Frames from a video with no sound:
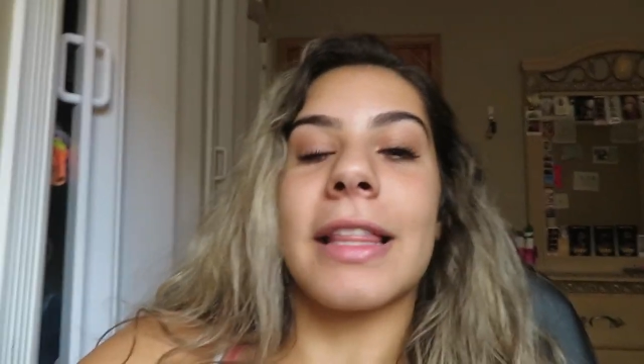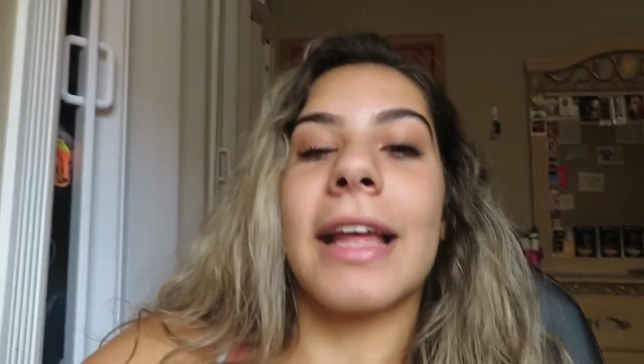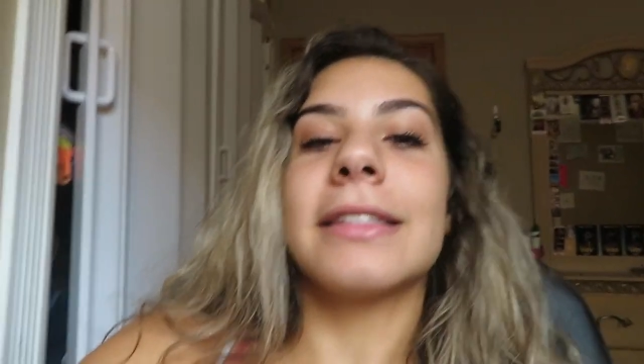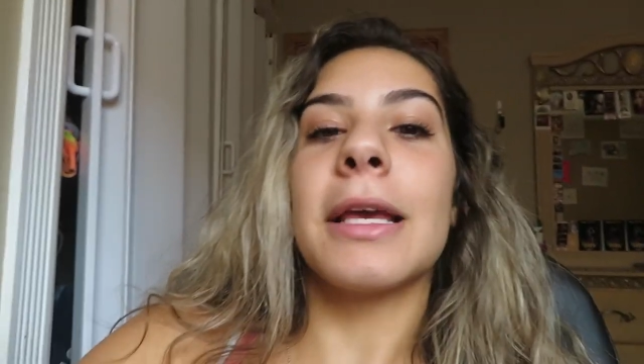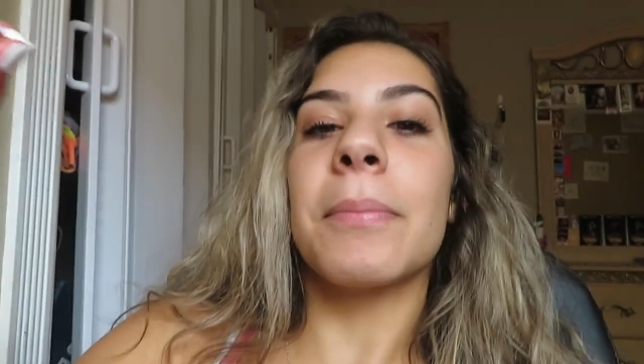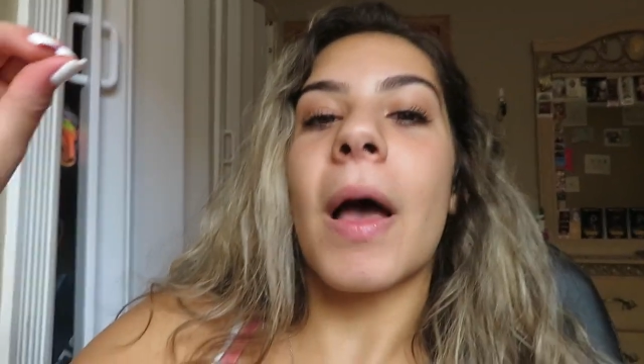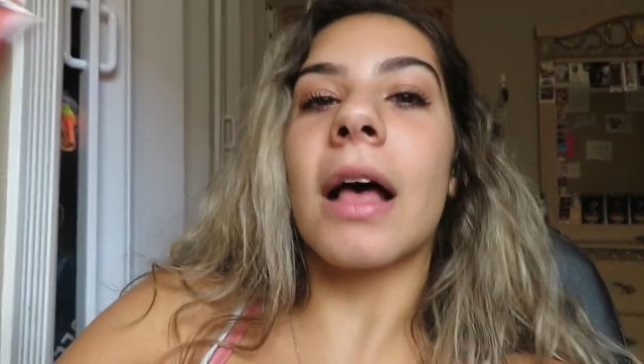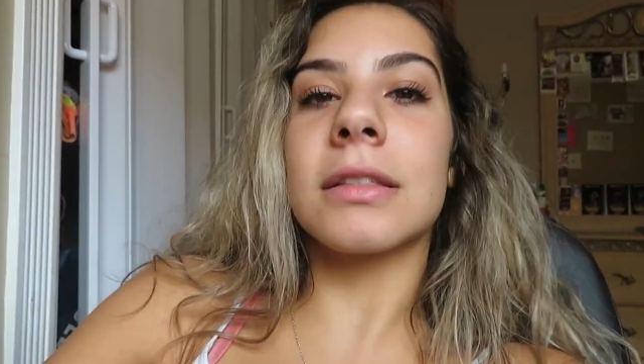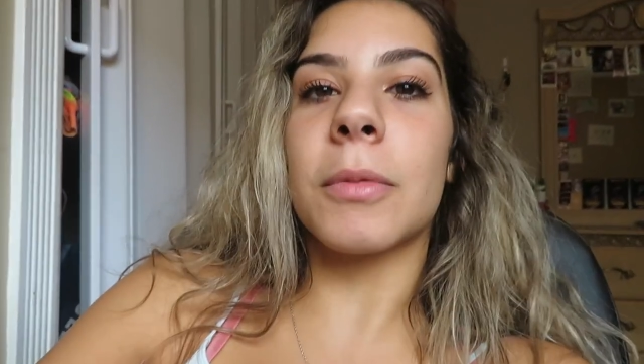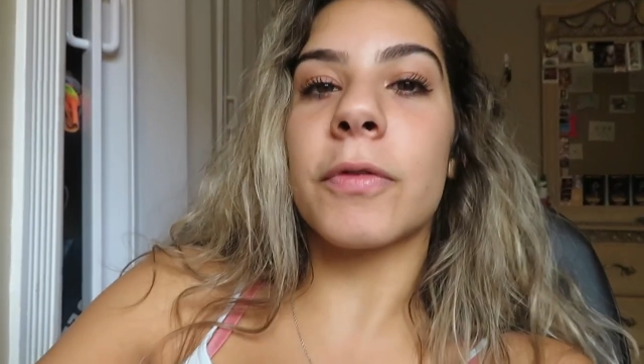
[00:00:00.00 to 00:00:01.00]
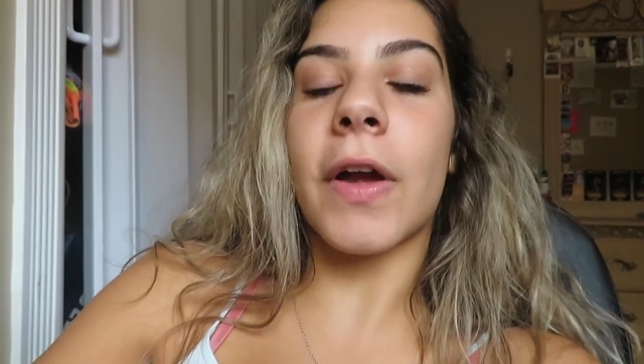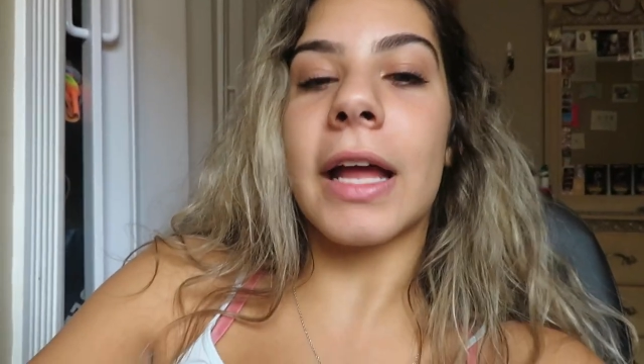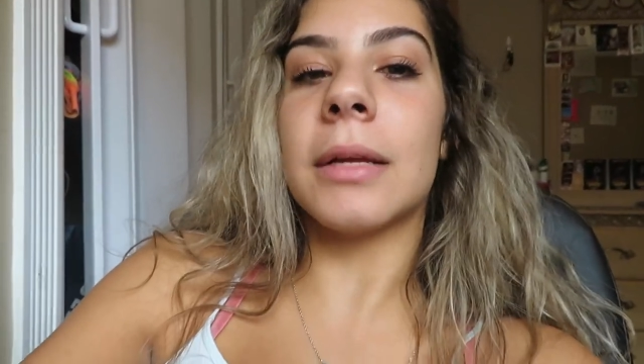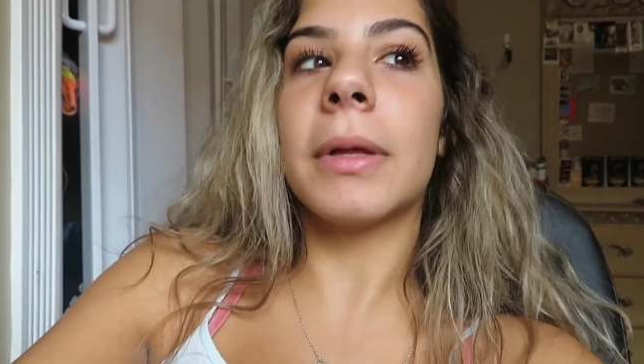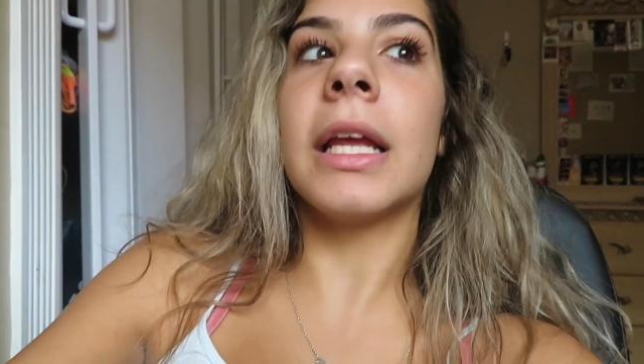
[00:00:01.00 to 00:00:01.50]
That is impossible for
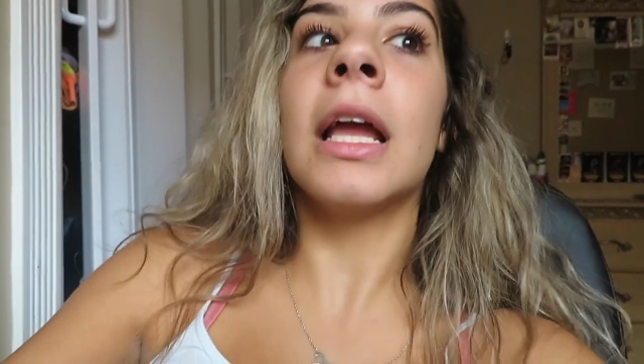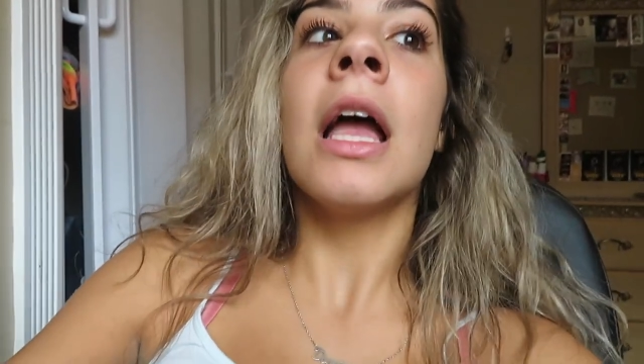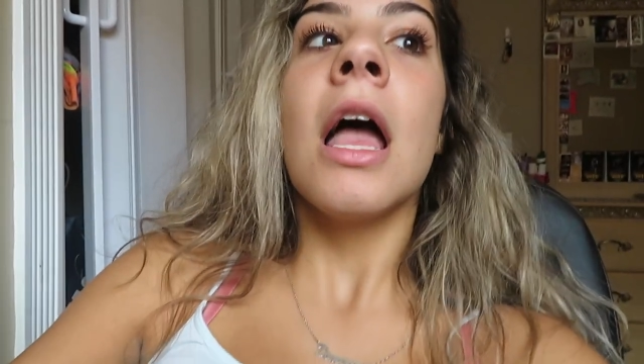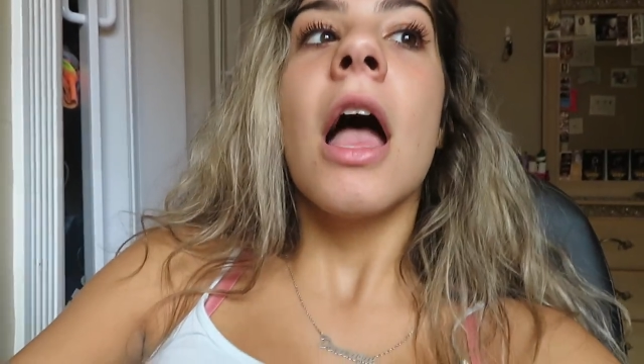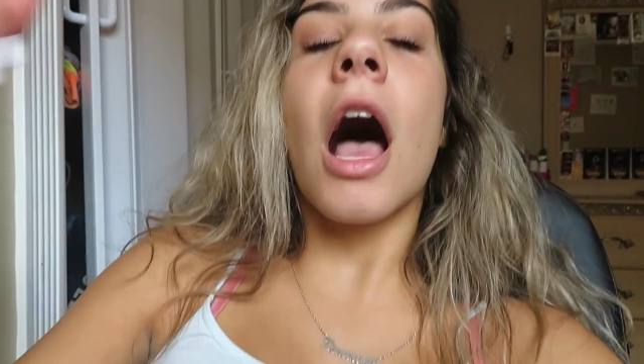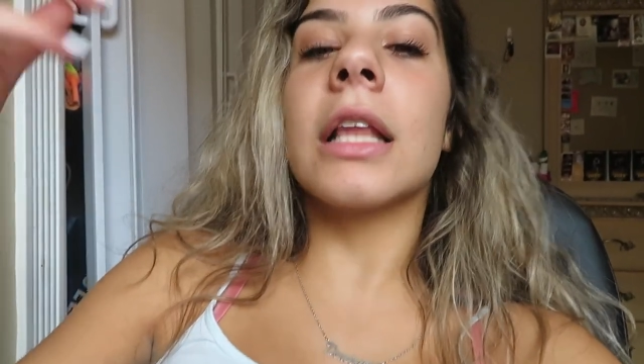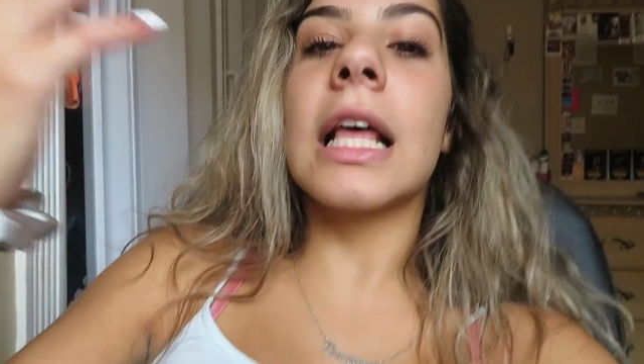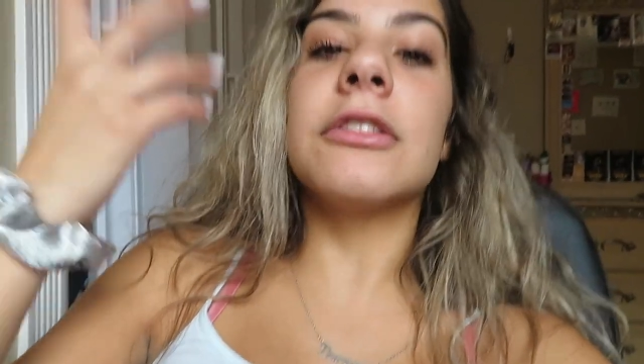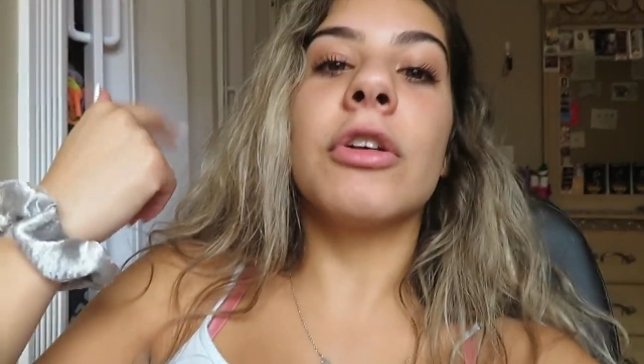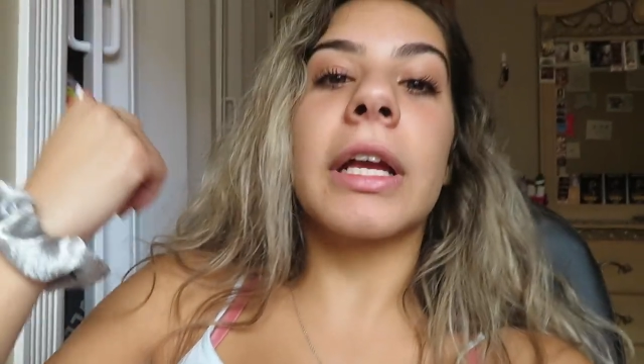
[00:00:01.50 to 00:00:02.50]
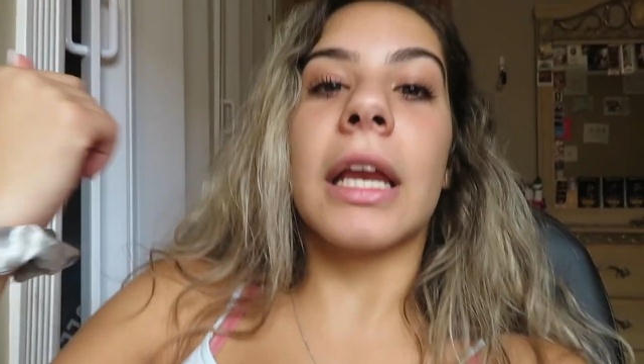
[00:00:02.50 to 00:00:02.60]
anybody unless you're